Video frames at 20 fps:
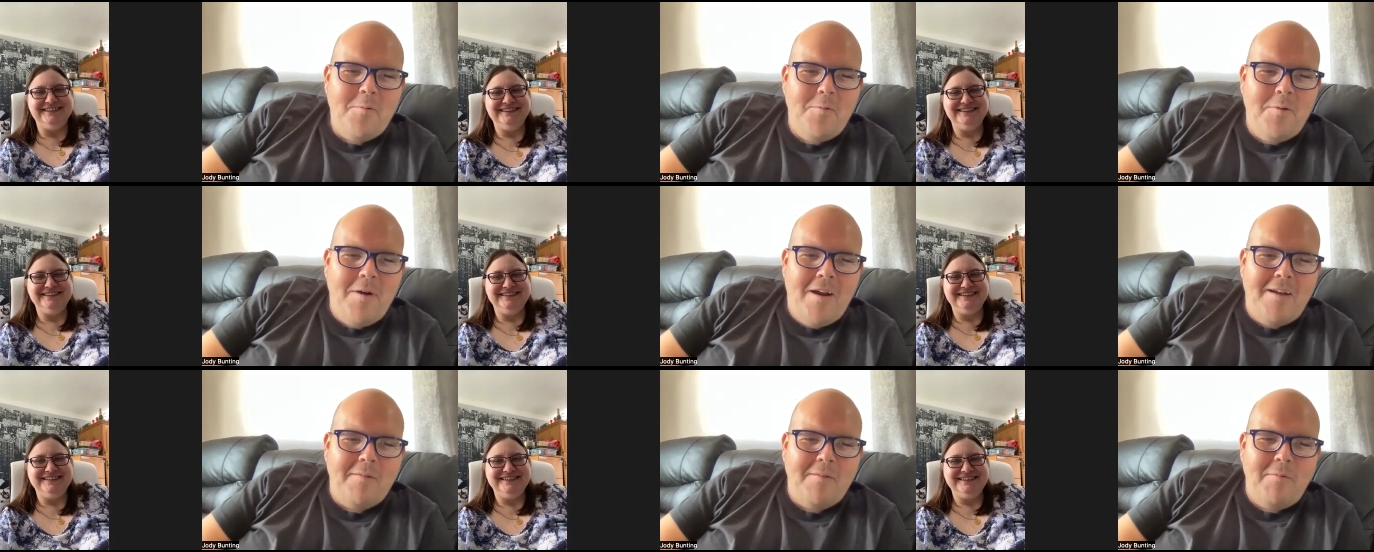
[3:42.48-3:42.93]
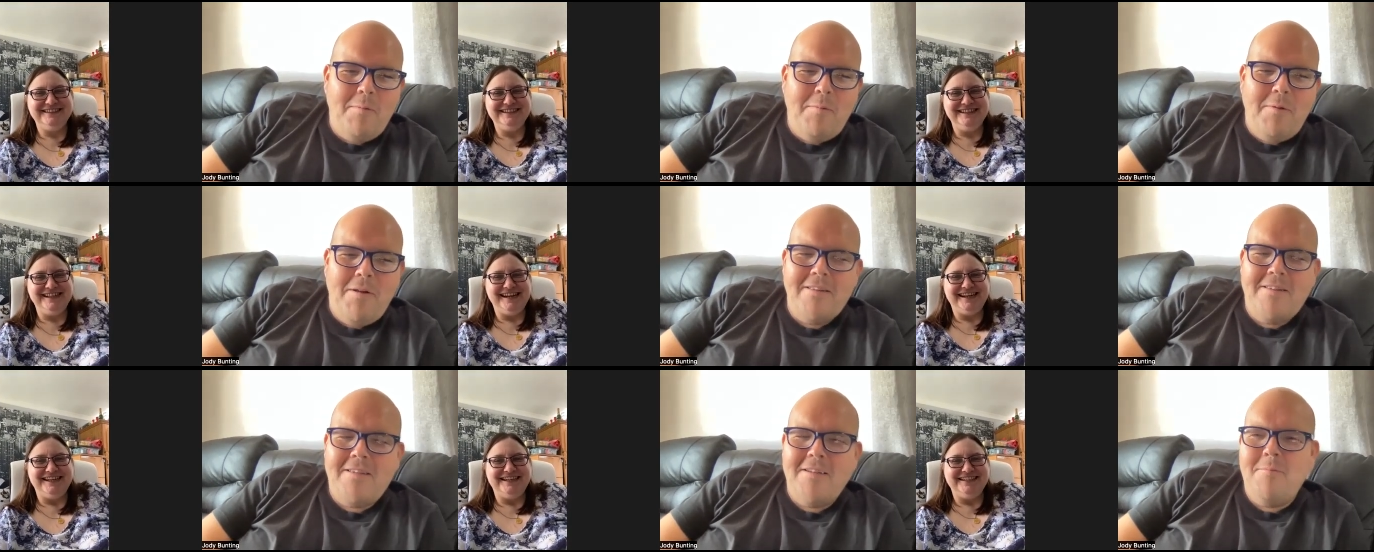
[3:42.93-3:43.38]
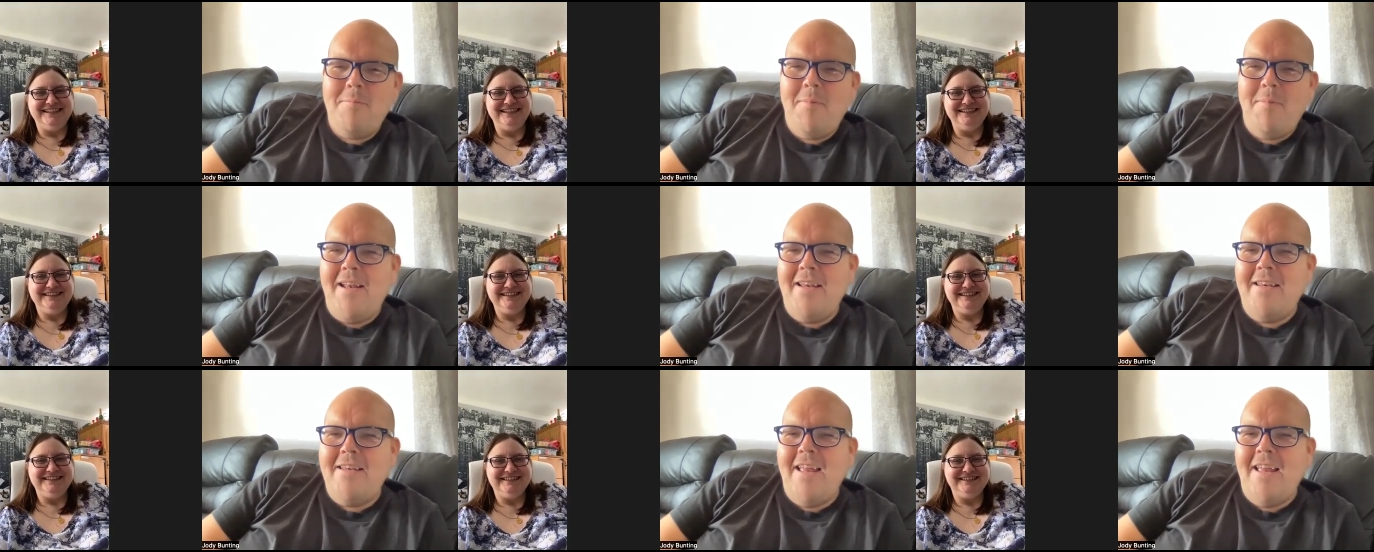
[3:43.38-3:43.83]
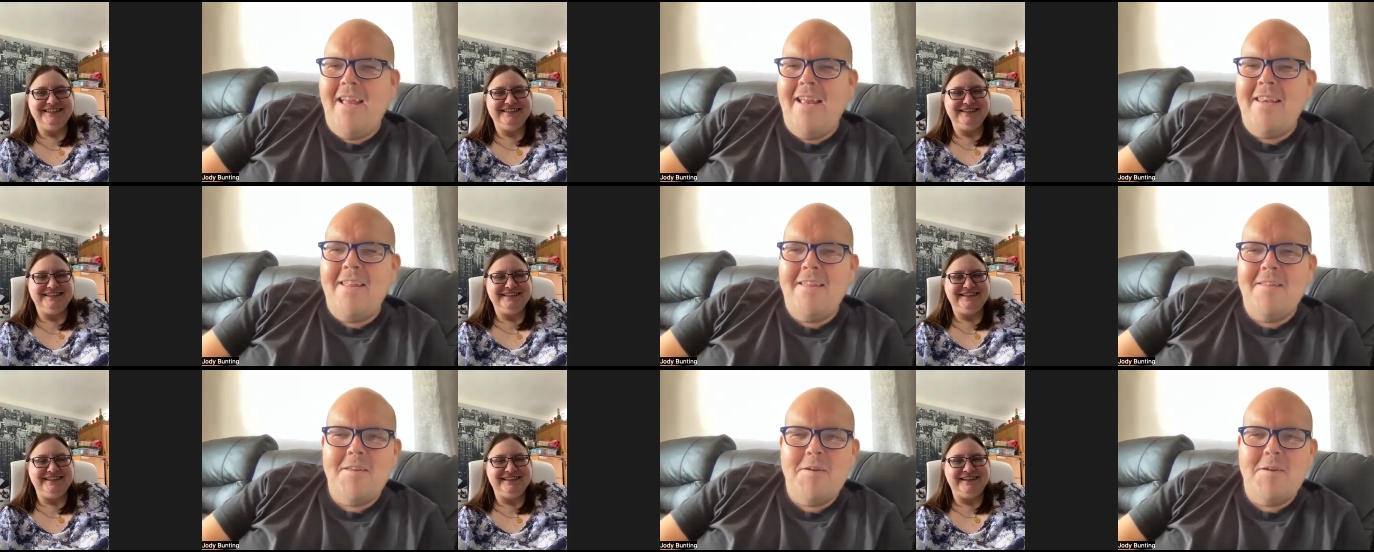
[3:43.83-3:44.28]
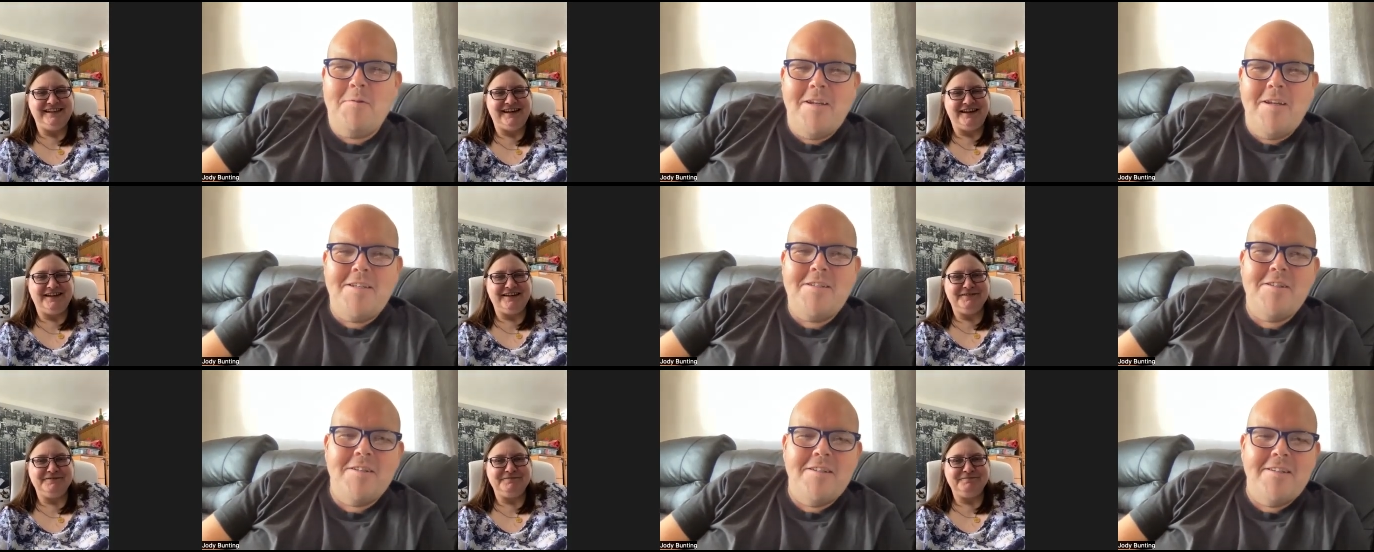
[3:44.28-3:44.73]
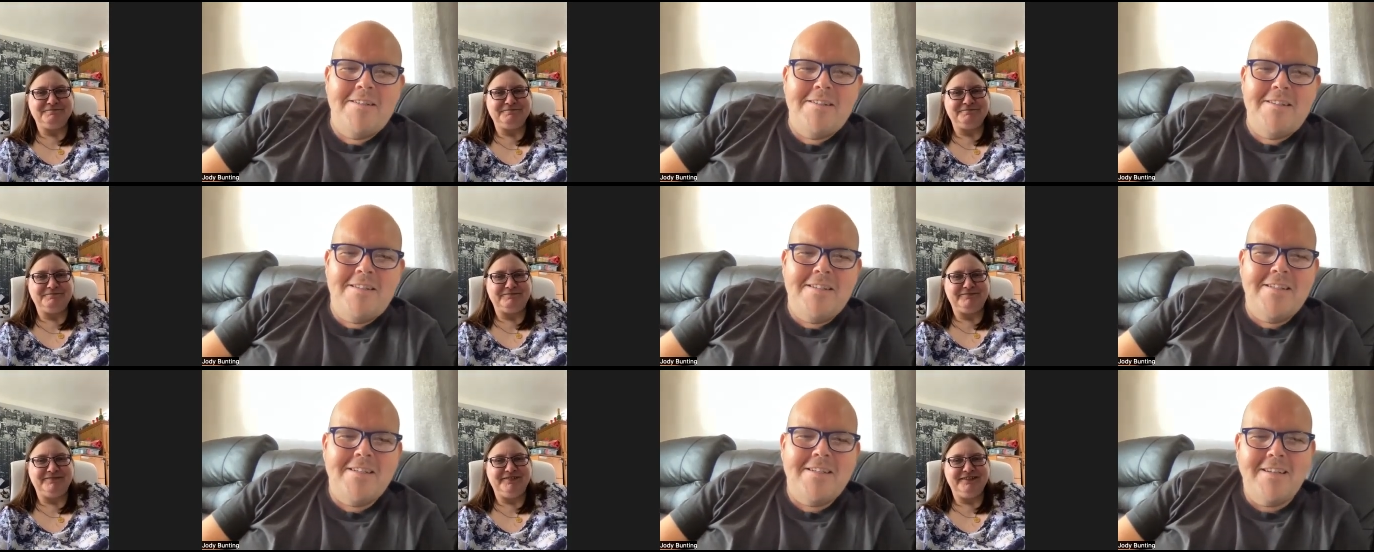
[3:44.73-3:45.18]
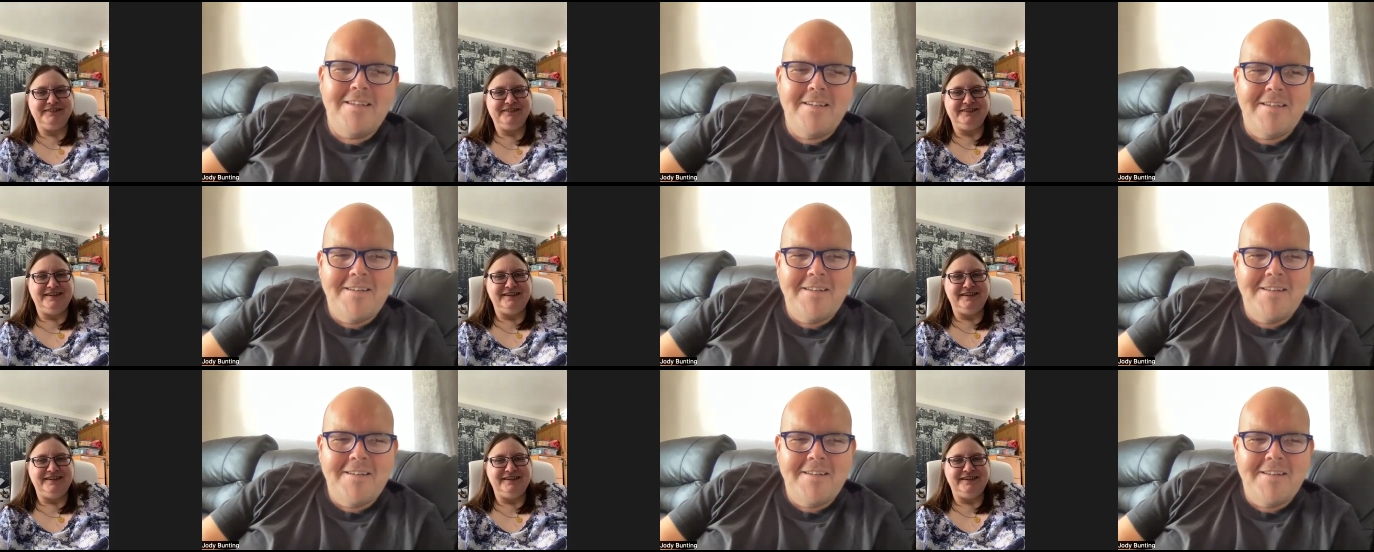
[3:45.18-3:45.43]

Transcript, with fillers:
Speaker 1: Right. Well done, man. Any other questions?